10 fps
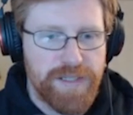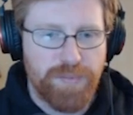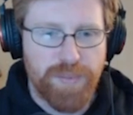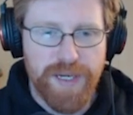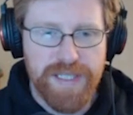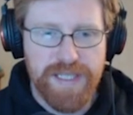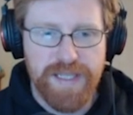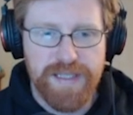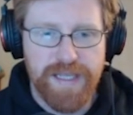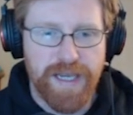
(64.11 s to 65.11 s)
of
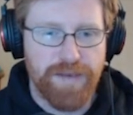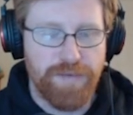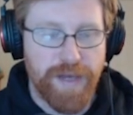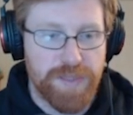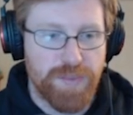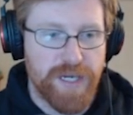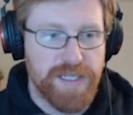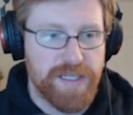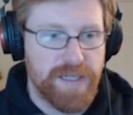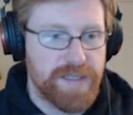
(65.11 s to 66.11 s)
presidents and vice
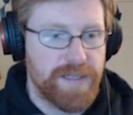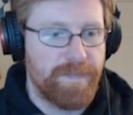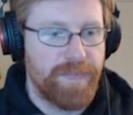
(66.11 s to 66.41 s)
presidents.